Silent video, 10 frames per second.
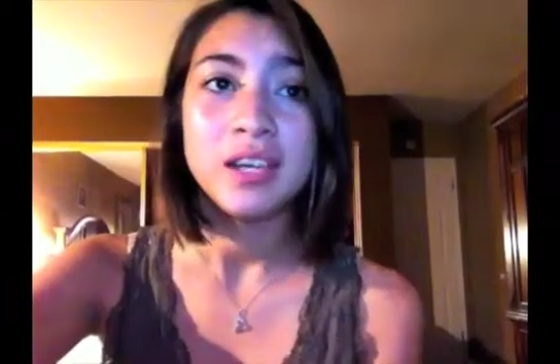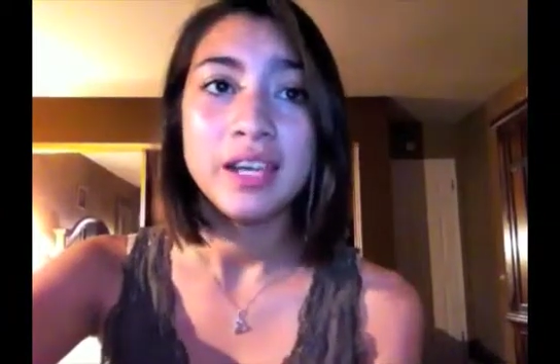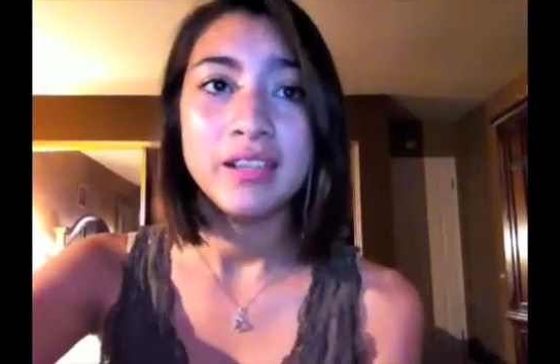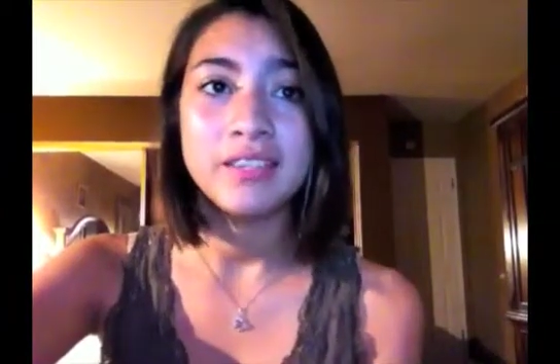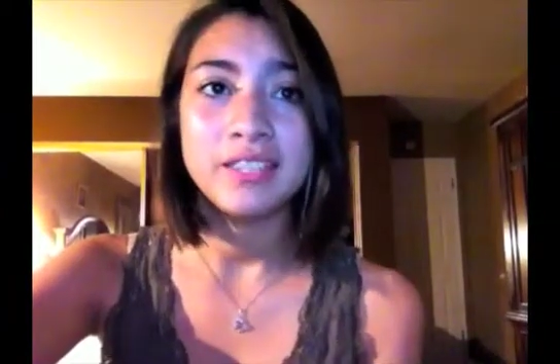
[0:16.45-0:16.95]

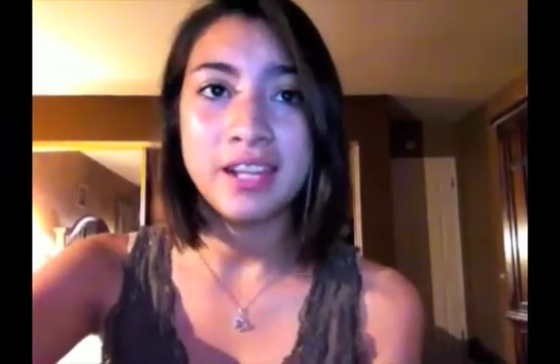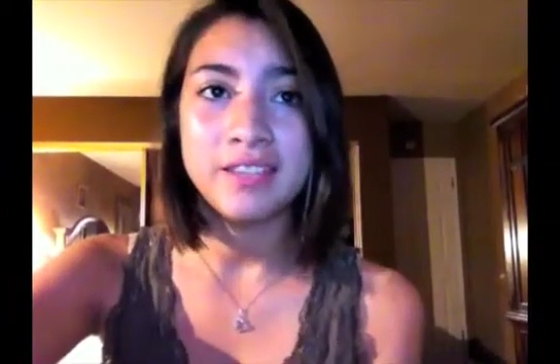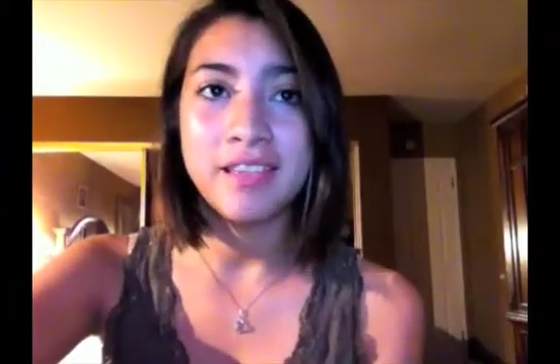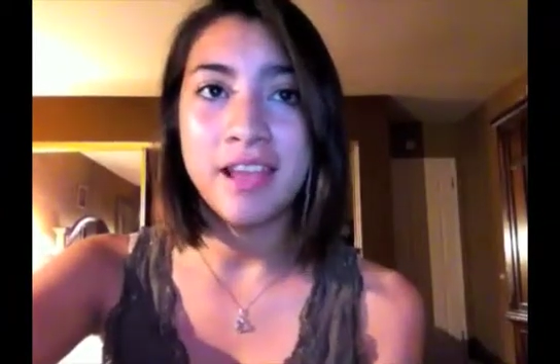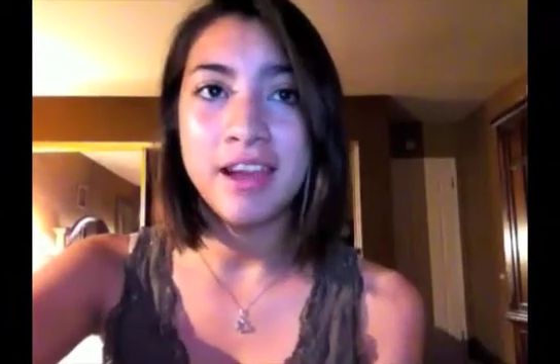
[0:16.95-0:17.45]
It states
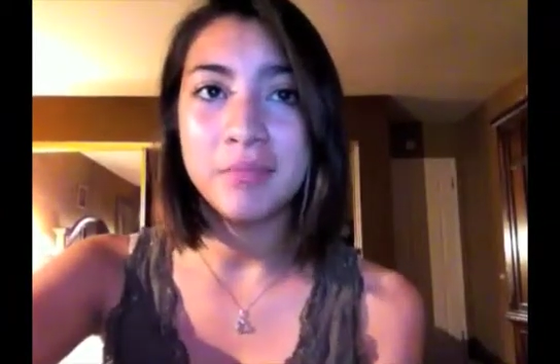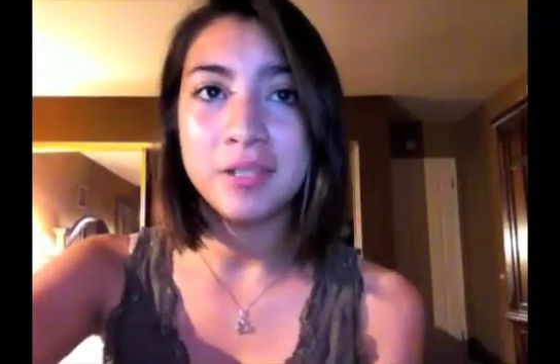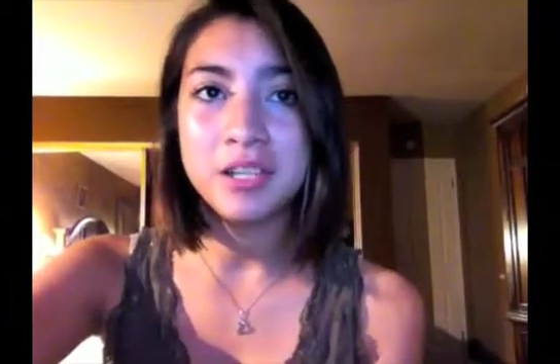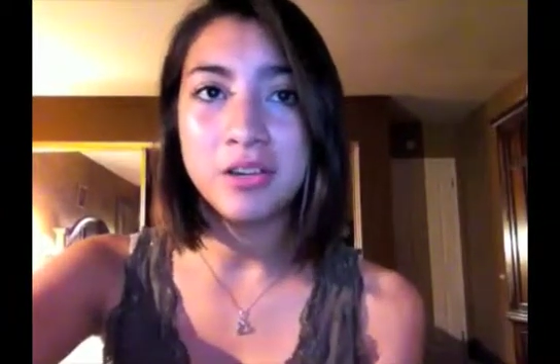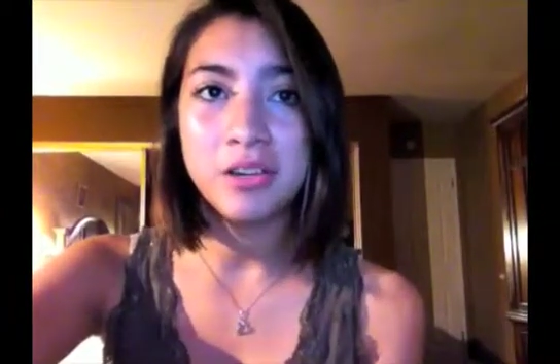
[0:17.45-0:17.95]
that any
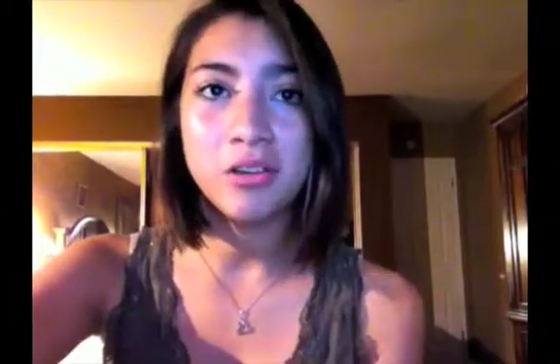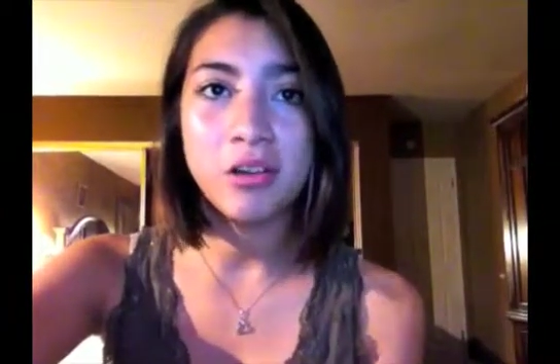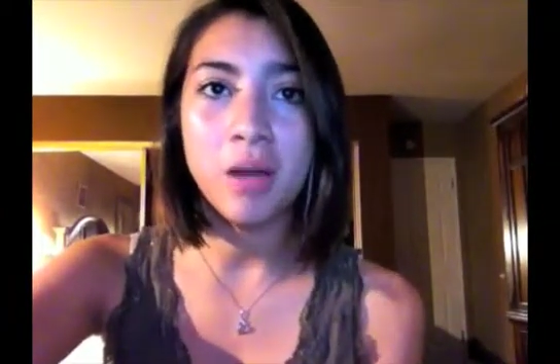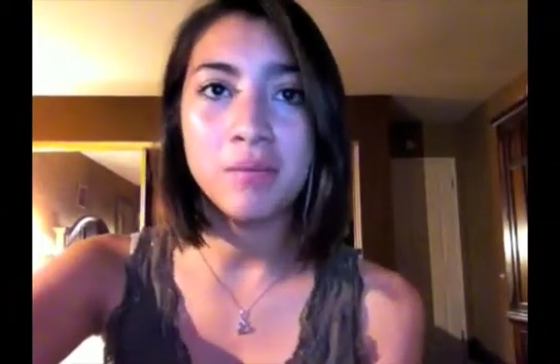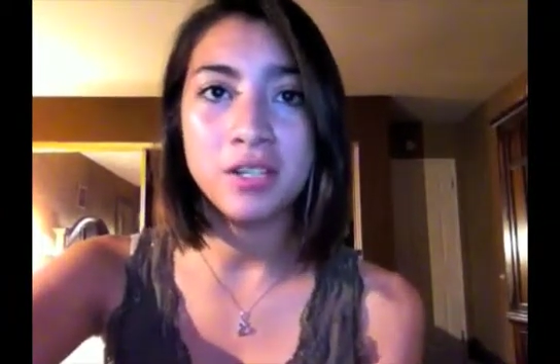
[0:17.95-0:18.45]
material or
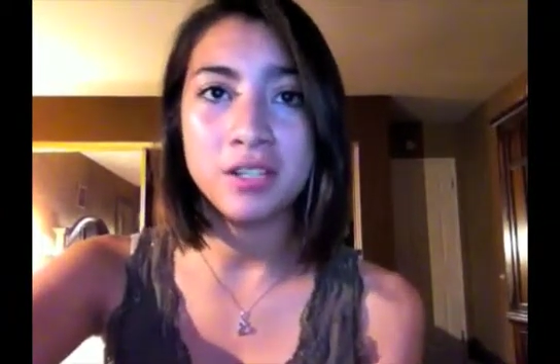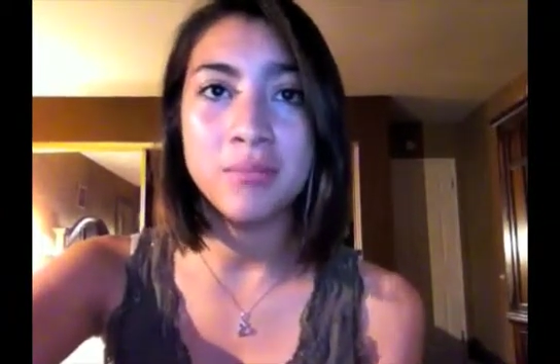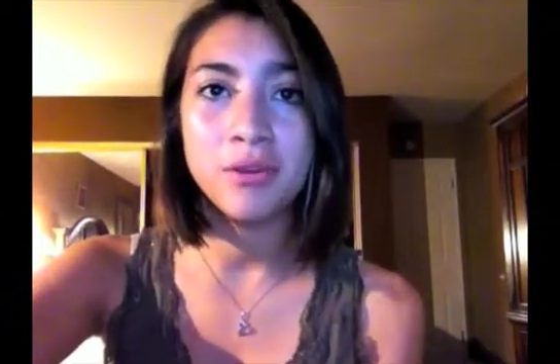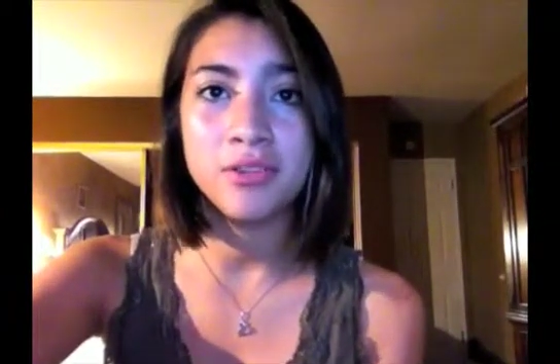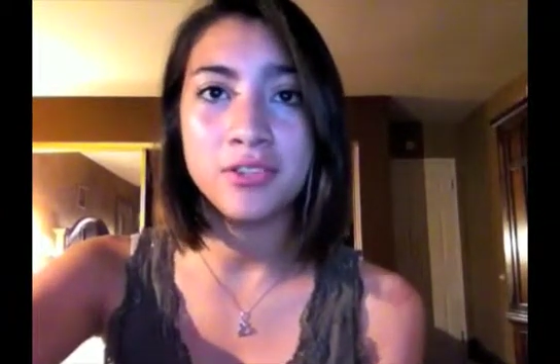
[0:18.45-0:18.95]
object
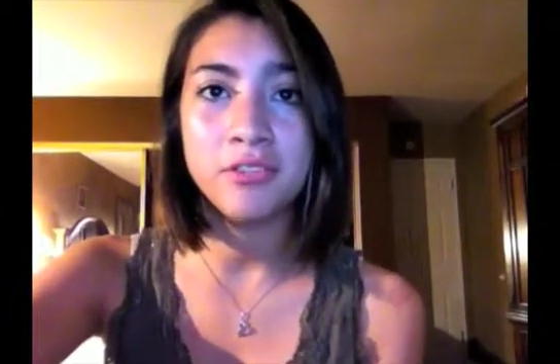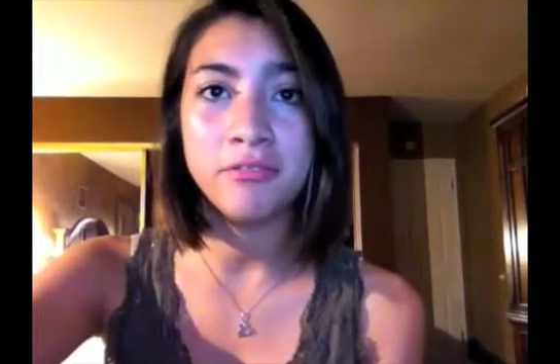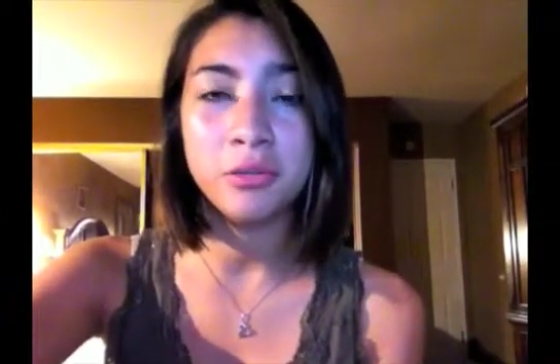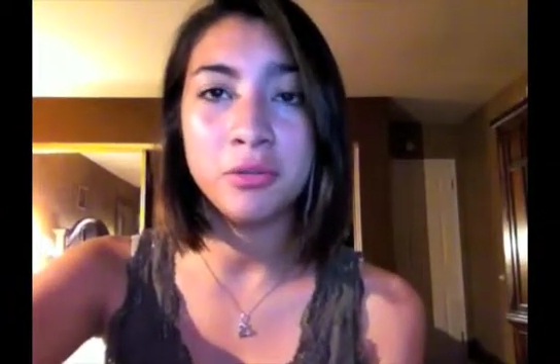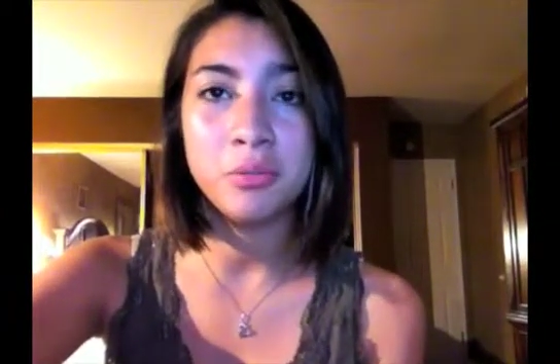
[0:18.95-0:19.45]
immersed in the
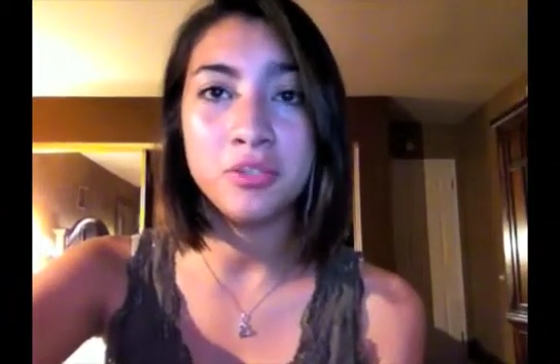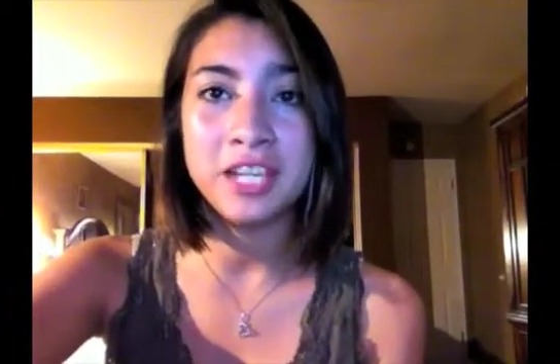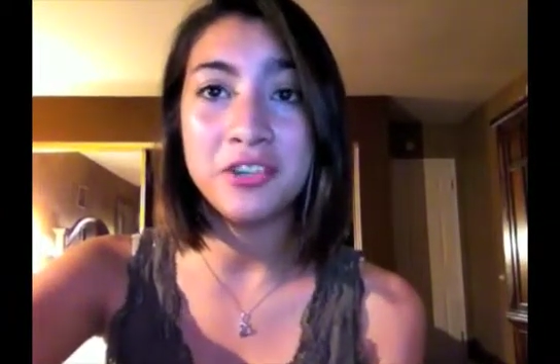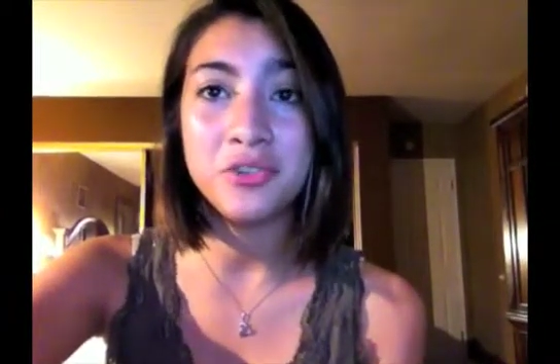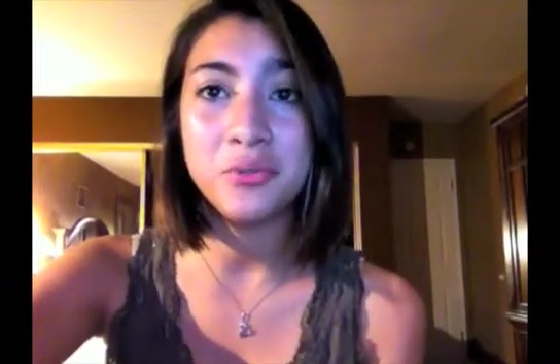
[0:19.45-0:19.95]
fluid will
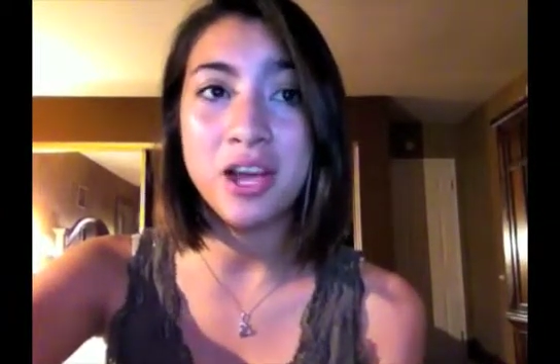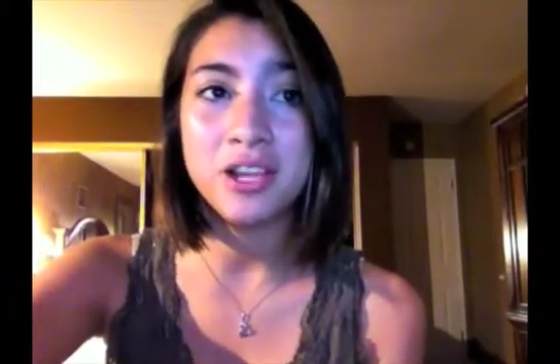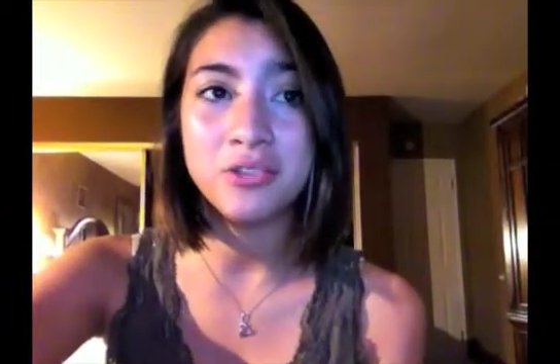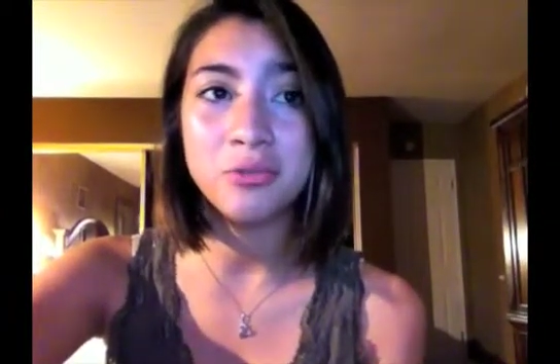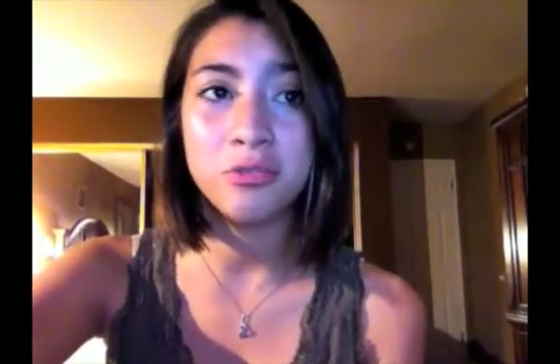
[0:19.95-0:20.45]
tend to rise
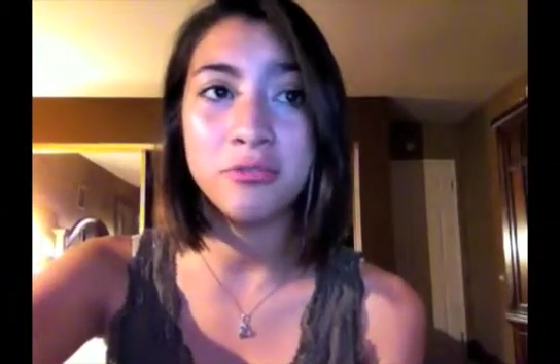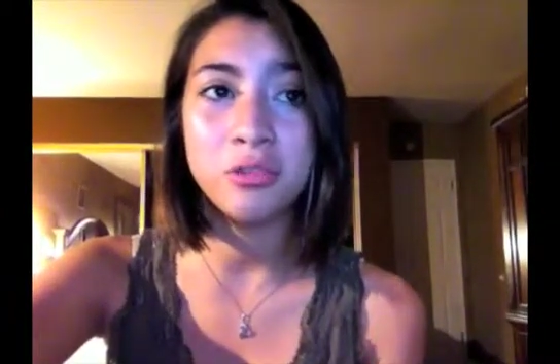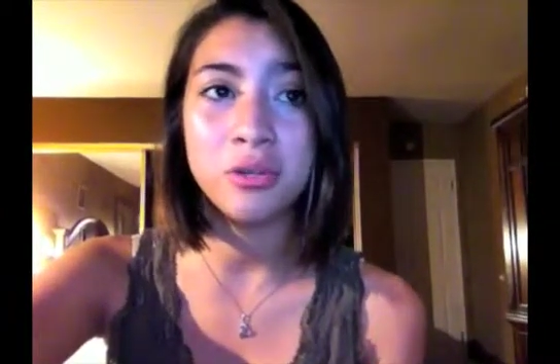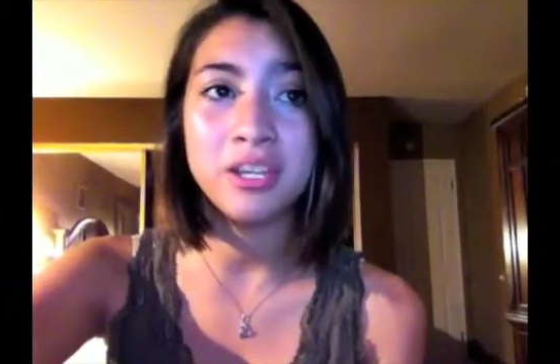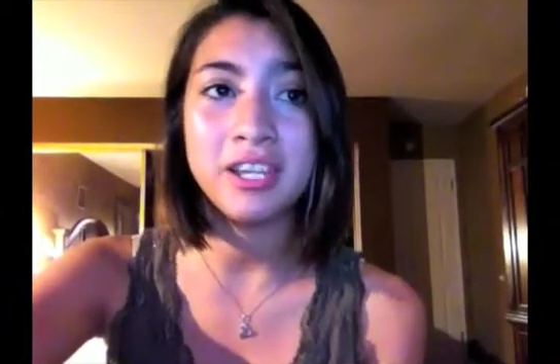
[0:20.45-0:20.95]
through the fluid